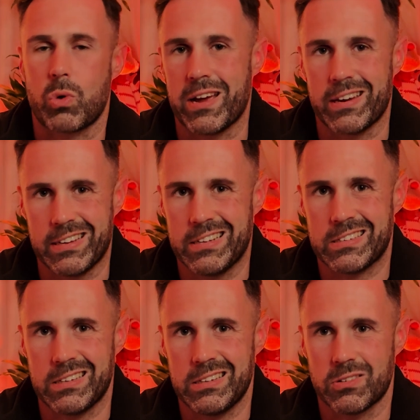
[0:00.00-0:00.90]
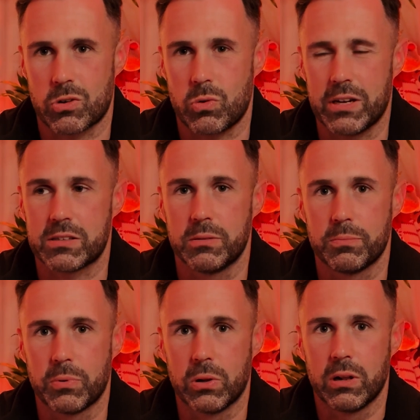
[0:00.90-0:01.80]
Quite easy or quite
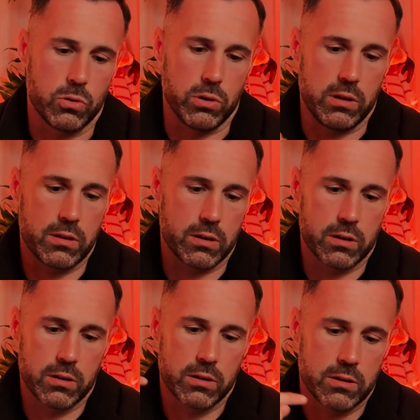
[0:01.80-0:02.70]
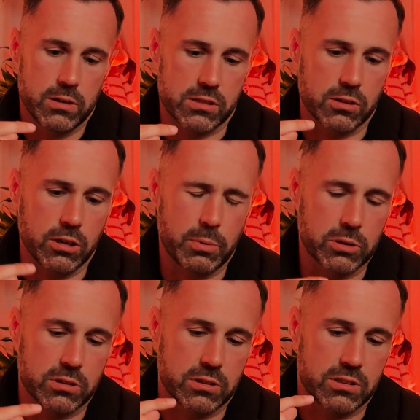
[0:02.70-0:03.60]
simple. It's not
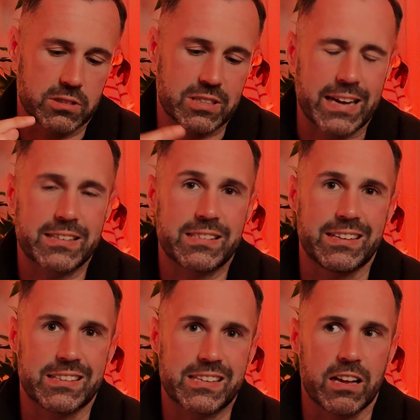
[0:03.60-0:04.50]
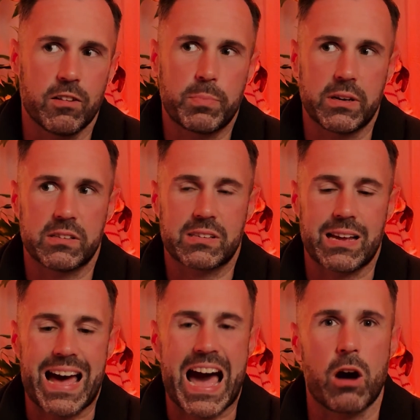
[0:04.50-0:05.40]
about the texting itself, but it's
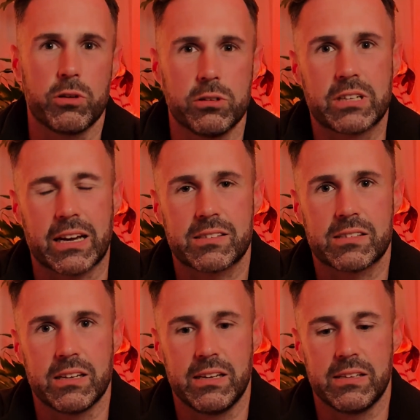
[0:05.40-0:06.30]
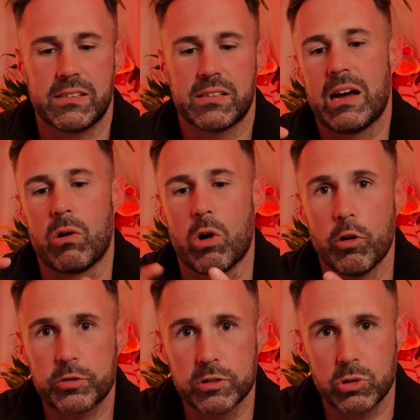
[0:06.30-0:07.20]
how you text. It's how
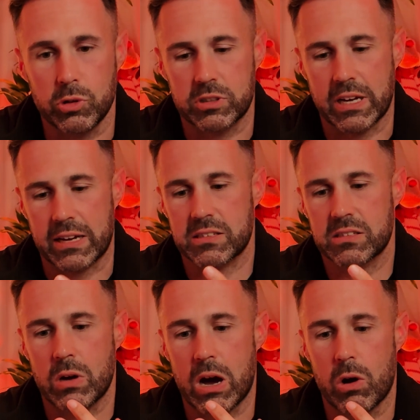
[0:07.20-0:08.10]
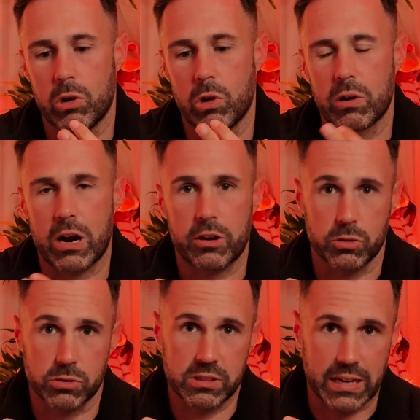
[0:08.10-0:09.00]
often do you text? How long are
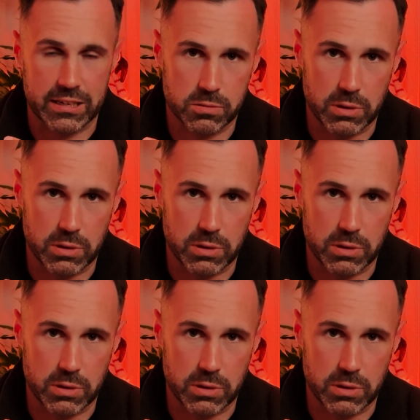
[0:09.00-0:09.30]
those text